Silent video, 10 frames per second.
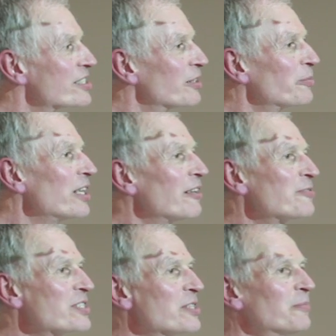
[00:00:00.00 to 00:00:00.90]
So we
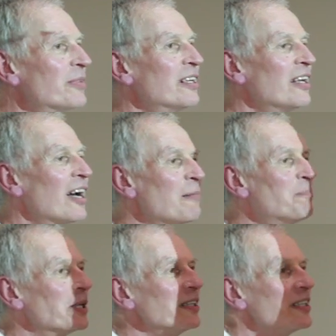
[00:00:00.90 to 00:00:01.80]
have some
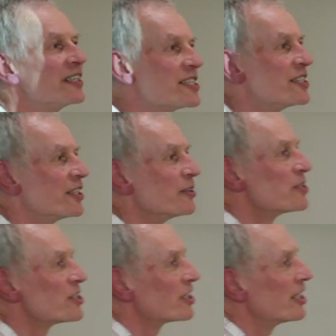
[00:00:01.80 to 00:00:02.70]
building to do
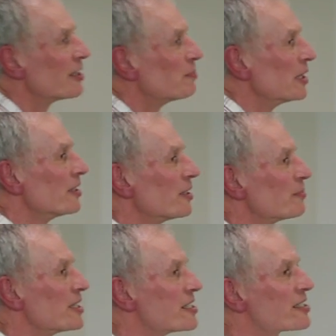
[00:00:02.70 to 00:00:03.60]
to try and build
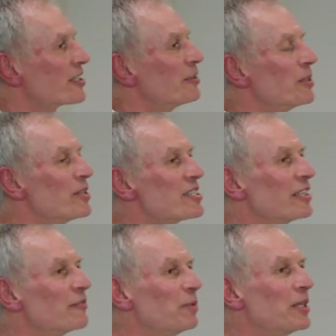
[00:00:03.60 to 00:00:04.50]
up this
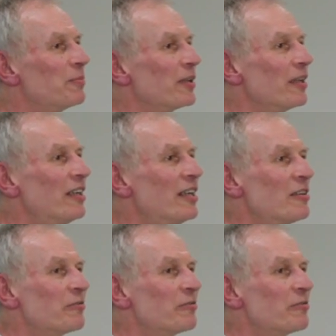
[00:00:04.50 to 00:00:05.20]
community of people